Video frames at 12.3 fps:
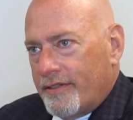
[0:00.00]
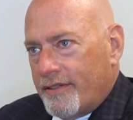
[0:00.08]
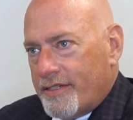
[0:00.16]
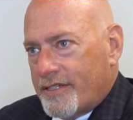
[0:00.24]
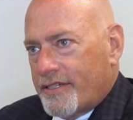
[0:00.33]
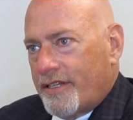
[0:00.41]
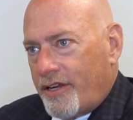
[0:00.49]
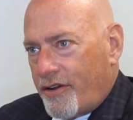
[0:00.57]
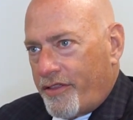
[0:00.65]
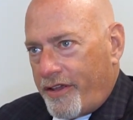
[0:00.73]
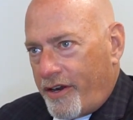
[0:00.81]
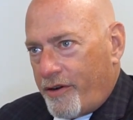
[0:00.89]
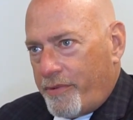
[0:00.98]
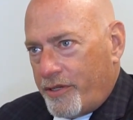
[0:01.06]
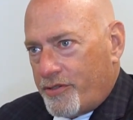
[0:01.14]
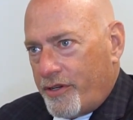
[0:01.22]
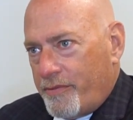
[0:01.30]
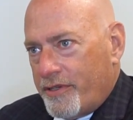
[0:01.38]
the sclerotherapy
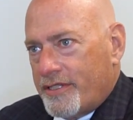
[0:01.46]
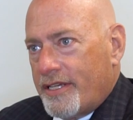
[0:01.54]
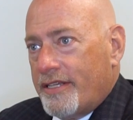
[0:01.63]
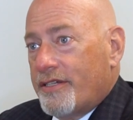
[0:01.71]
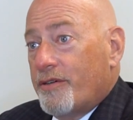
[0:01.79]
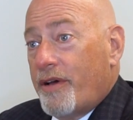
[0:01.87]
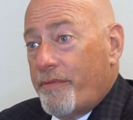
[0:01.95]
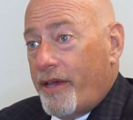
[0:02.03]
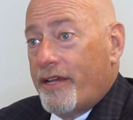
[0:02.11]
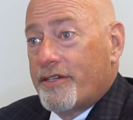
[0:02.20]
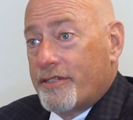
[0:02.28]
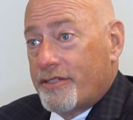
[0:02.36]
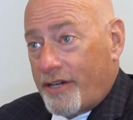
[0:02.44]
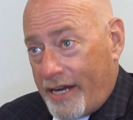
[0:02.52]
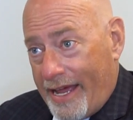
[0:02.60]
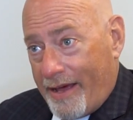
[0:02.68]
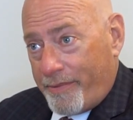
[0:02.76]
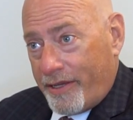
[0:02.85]
treatments until my patients are
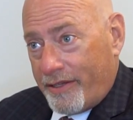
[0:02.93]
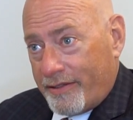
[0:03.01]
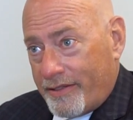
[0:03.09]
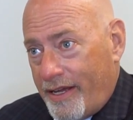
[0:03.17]
happy.